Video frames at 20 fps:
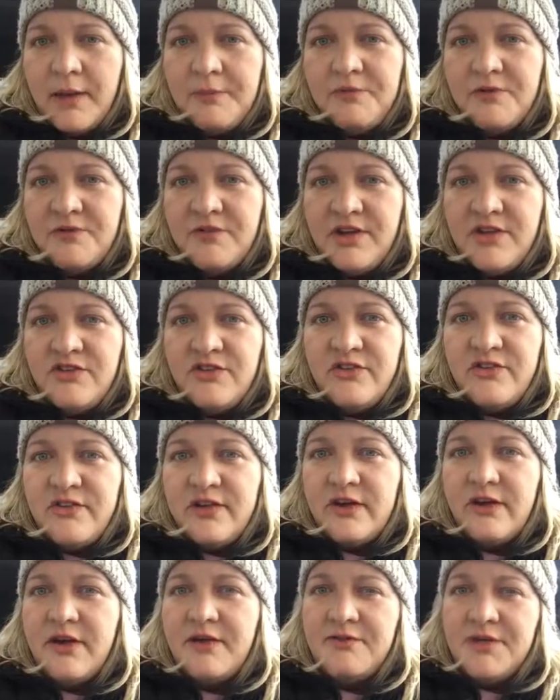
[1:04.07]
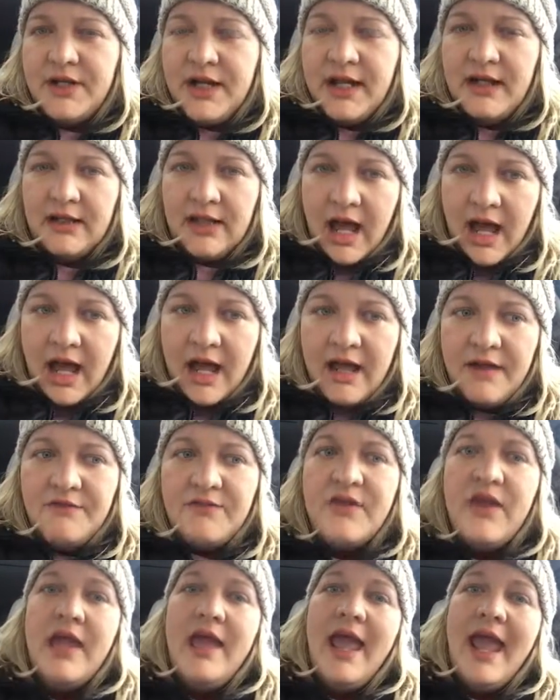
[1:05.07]
observations in our everyday
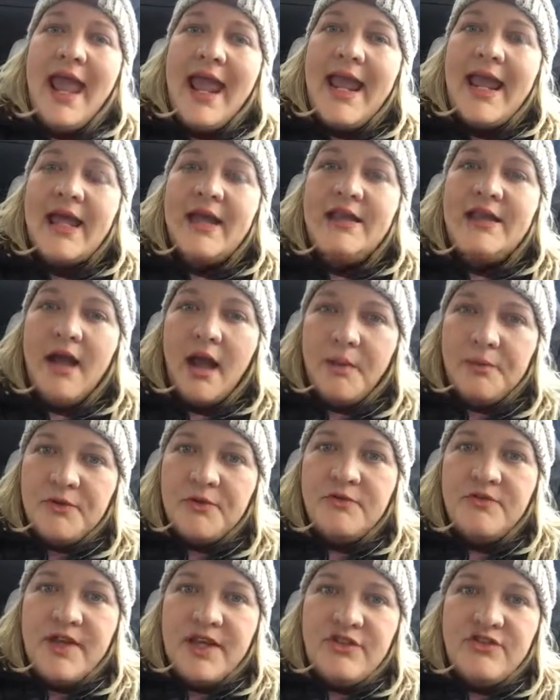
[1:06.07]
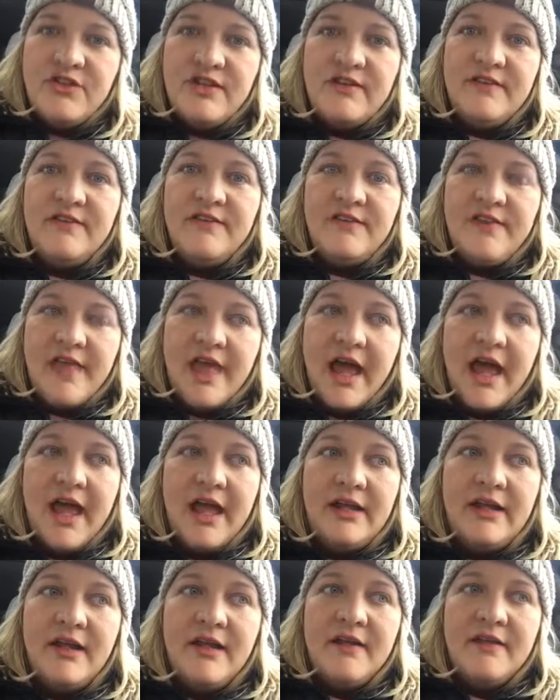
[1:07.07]
lives and the observations
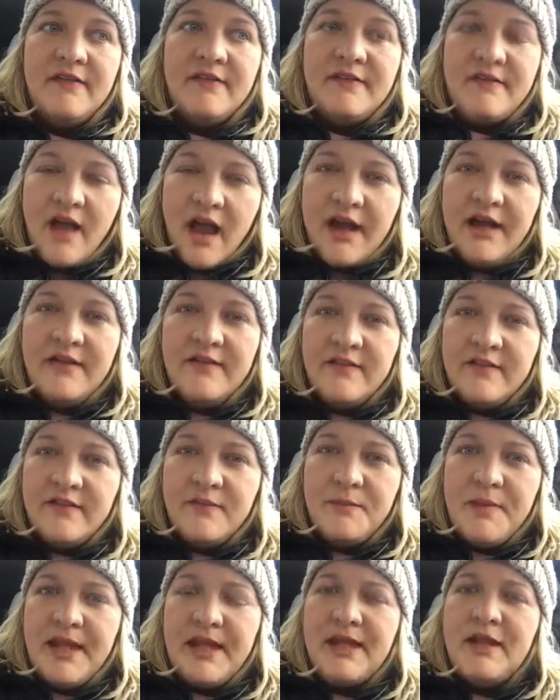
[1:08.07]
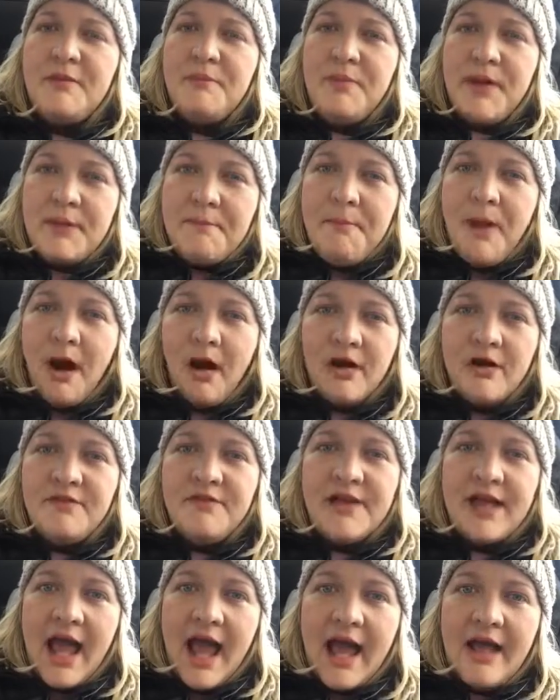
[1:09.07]
that scientists make. And a big part
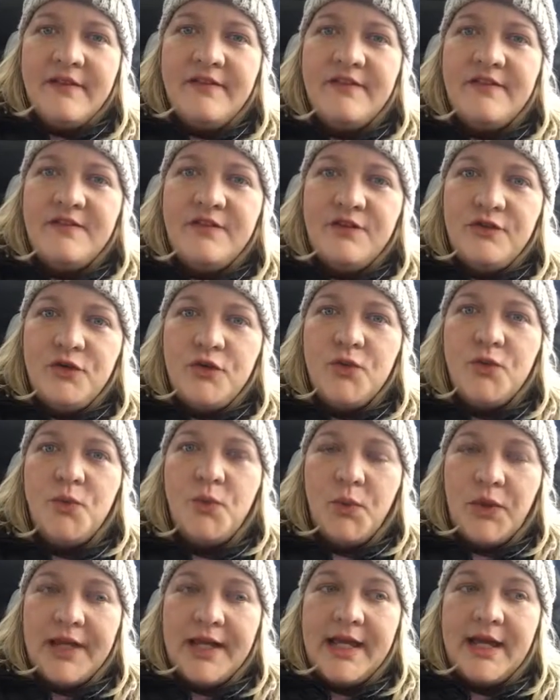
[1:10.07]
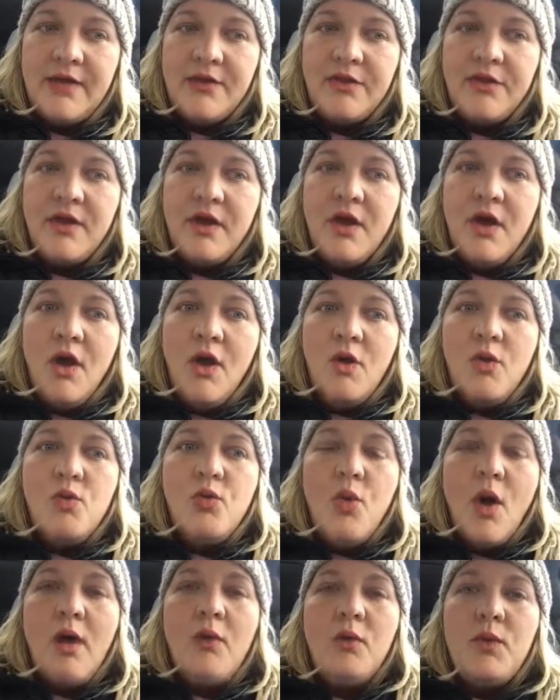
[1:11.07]
of it had to do with
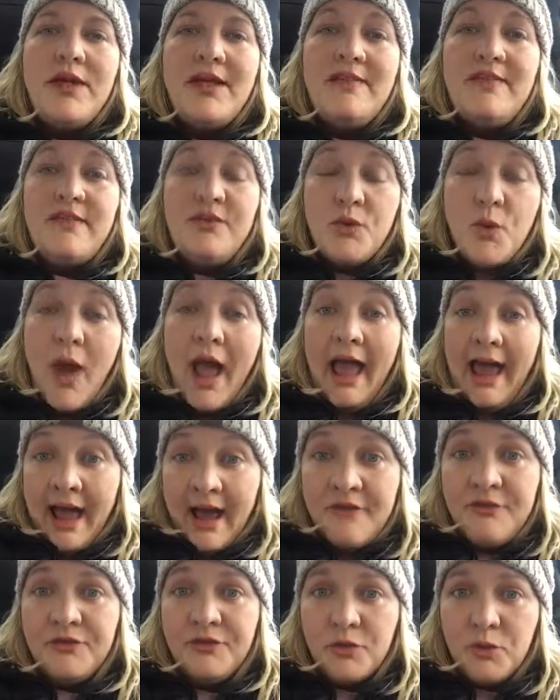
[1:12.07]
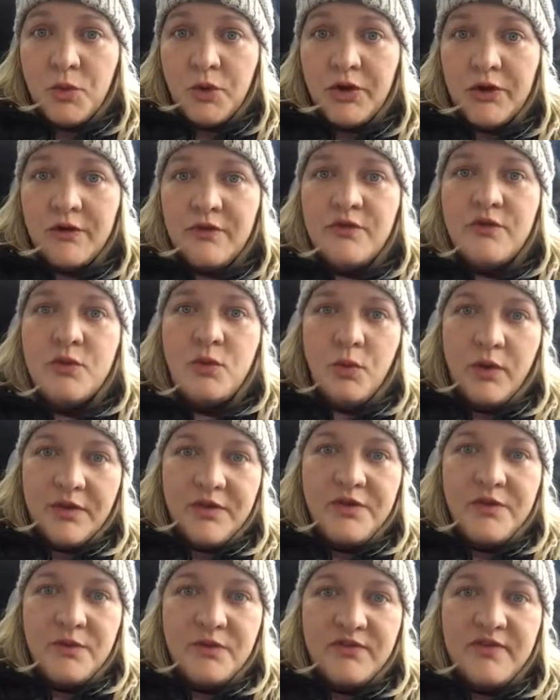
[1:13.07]
what we do afterwards
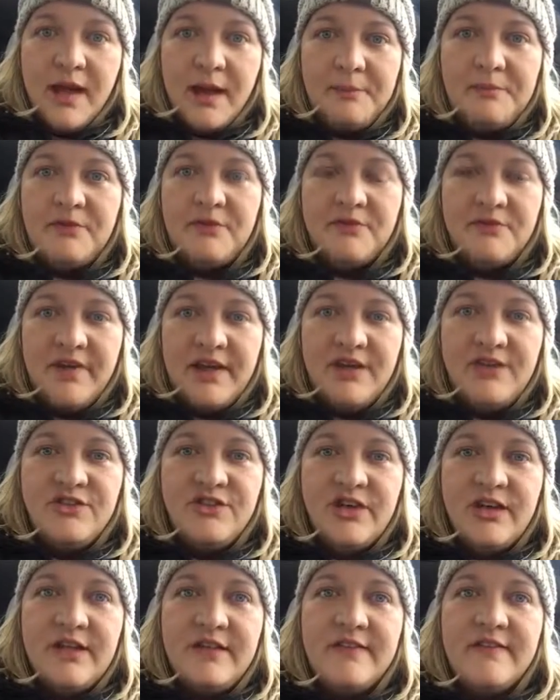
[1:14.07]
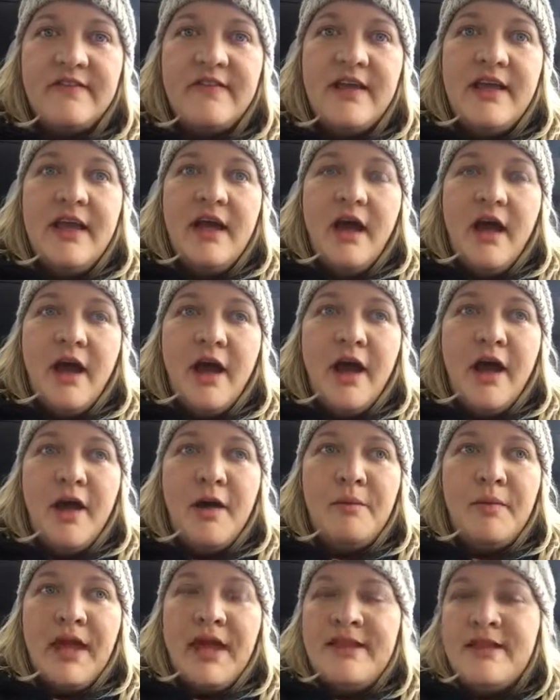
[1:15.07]
with those observations.
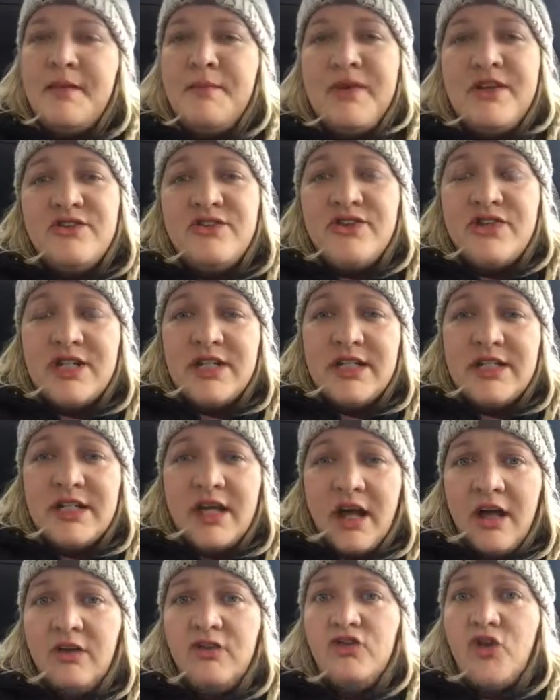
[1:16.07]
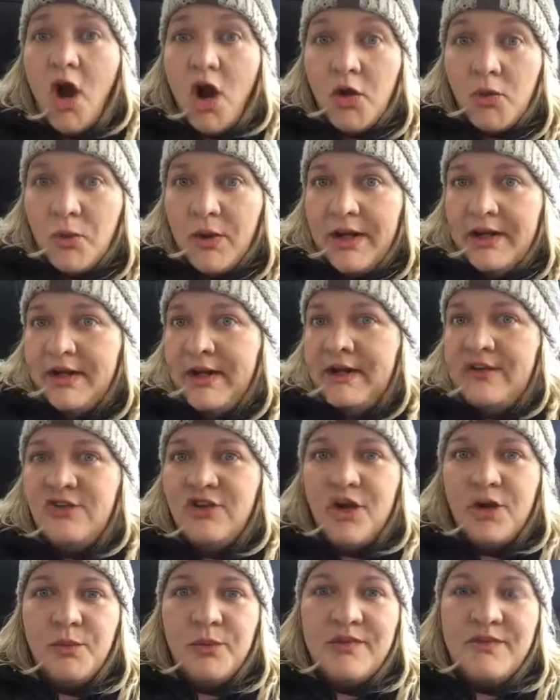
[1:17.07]
And they mentioned Darwin and
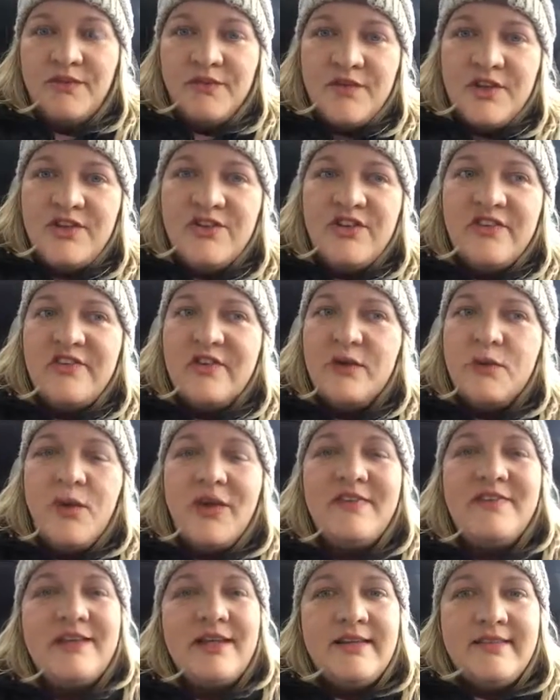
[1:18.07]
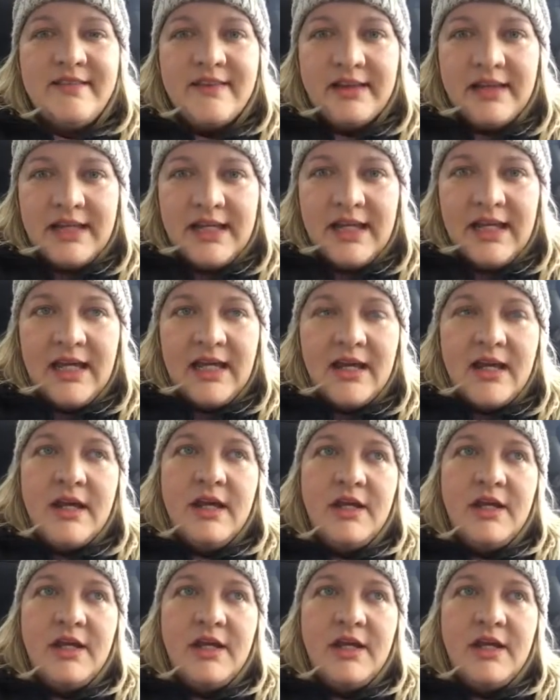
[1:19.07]
Darwin's finches. And it wasn't until he,